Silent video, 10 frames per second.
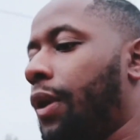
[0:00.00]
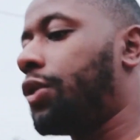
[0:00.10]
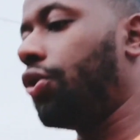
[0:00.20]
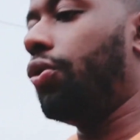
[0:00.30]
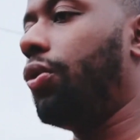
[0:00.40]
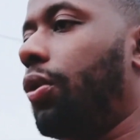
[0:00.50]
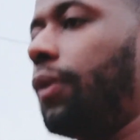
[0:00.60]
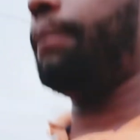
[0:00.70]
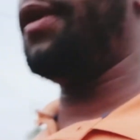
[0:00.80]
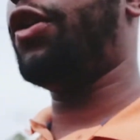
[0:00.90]
to
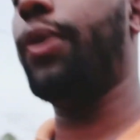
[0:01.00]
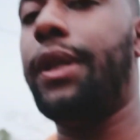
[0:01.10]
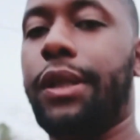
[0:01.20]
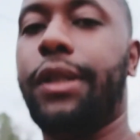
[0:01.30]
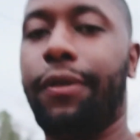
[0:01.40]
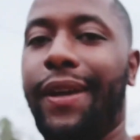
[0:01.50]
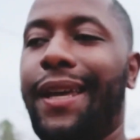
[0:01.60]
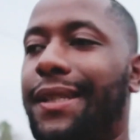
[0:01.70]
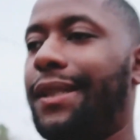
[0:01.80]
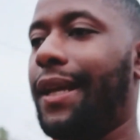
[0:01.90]
be creatures of
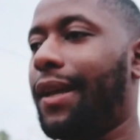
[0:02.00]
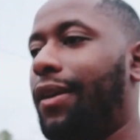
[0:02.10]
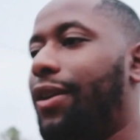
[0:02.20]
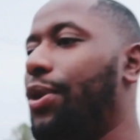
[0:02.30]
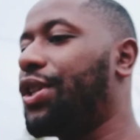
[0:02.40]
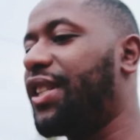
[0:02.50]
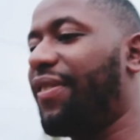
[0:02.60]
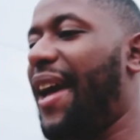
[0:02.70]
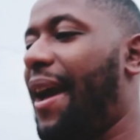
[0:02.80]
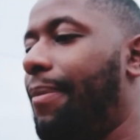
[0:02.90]
instinct, eh, creatures of
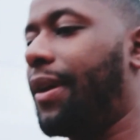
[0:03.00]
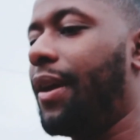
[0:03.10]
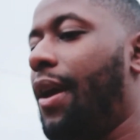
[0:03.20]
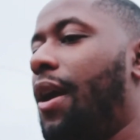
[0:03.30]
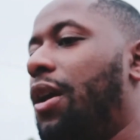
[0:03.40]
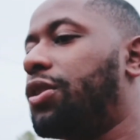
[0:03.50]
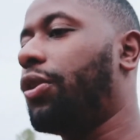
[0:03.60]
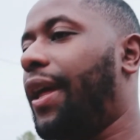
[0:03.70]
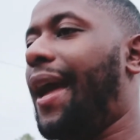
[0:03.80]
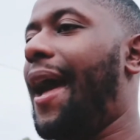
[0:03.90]
habit.
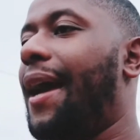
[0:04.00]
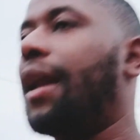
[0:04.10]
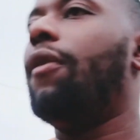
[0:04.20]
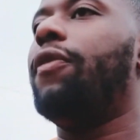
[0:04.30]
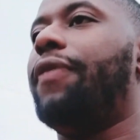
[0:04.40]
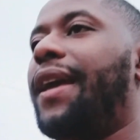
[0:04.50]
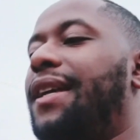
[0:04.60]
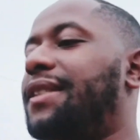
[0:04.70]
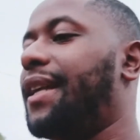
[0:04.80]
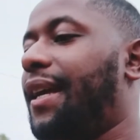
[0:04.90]
So they act off of
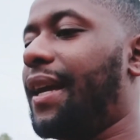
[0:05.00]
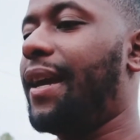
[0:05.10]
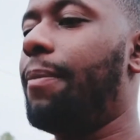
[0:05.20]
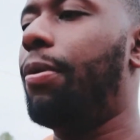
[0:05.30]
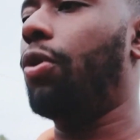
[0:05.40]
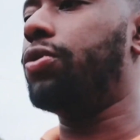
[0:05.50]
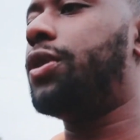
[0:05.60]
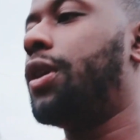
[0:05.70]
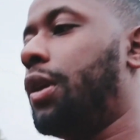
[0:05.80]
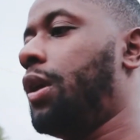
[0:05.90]
instinct and
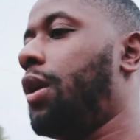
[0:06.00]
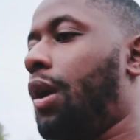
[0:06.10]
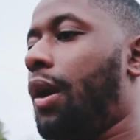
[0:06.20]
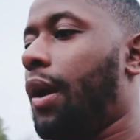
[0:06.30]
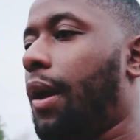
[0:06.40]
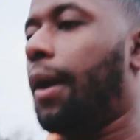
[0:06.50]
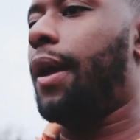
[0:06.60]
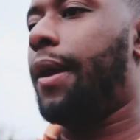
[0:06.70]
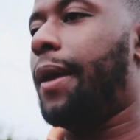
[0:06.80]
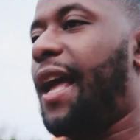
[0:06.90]
impulse.
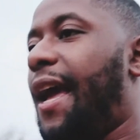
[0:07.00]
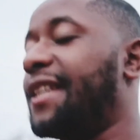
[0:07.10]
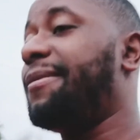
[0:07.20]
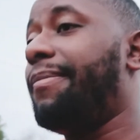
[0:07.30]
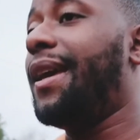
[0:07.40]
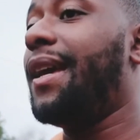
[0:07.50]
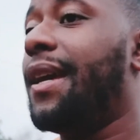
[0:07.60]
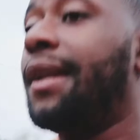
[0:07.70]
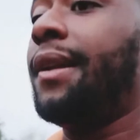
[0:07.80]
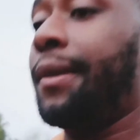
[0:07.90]
As
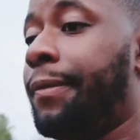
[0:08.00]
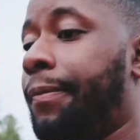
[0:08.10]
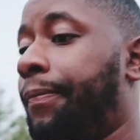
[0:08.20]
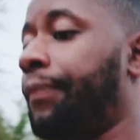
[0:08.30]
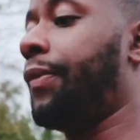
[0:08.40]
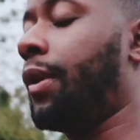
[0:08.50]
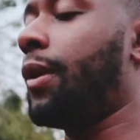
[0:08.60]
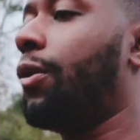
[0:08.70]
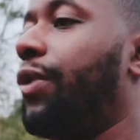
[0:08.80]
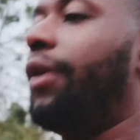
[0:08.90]
men,
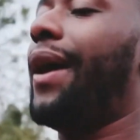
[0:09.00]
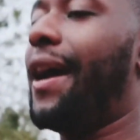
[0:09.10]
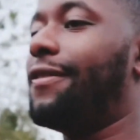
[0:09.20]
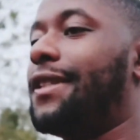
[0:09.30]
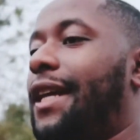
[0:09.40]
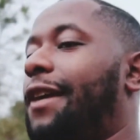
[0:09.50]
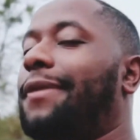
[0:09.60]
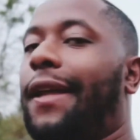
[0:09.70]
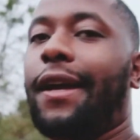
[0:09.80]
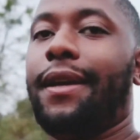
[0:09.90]
we don't have the same
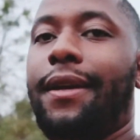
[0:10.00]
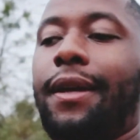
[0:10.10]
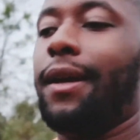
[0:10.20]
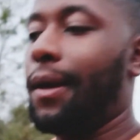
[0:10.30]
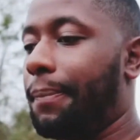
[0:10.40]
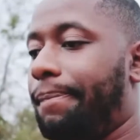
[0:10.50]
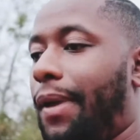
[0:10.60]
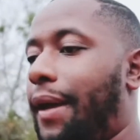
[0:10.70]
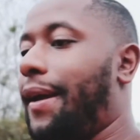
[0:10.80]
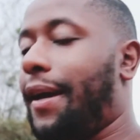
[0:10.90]
thing.
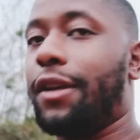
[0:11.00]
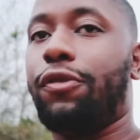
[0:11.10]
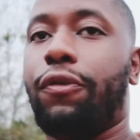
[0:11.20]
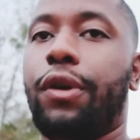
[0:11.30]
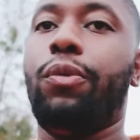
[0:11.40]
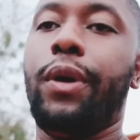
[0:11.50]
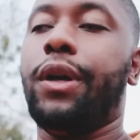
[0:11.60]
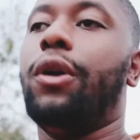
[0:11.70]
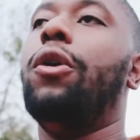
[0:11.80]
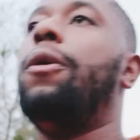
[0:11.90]
Man has free
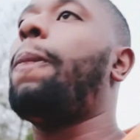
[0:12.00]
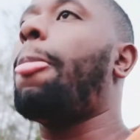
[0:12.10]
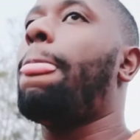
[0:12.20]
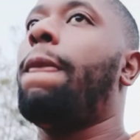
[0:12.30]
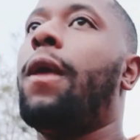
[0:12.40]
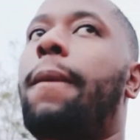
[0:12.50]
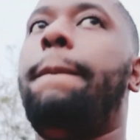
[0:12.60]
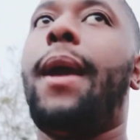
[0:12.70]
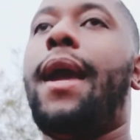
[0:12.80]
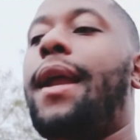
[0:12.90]
will.
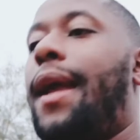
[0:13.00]
Man